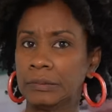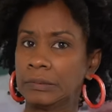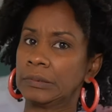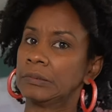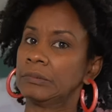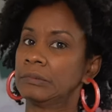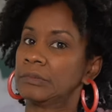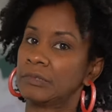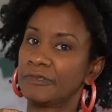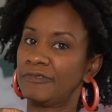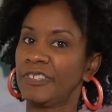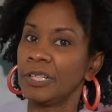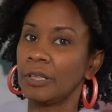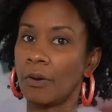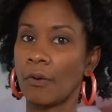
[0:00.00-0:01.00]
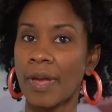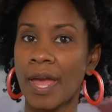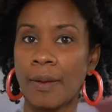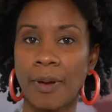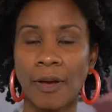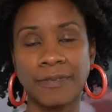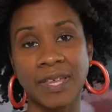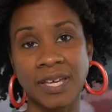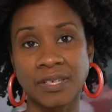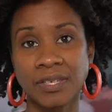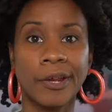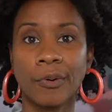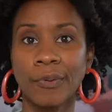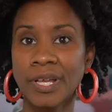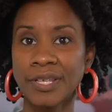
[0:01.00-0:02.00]
don't feel okay about this
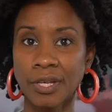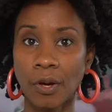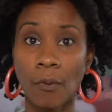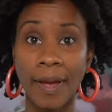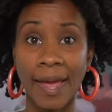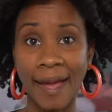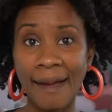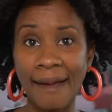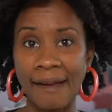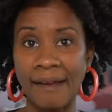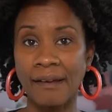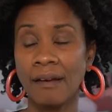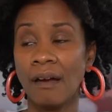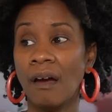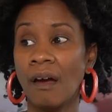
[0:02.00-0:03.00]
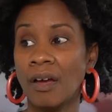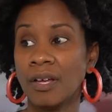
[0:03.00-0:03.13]
you know it's okay